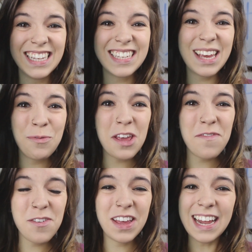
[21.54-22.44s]
this heat
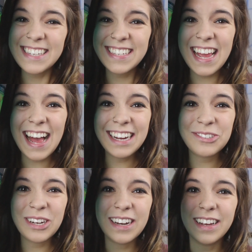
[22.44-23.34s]
wave, you've gotta stay
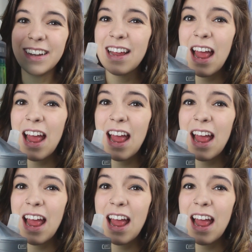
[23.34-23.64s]
hydrated.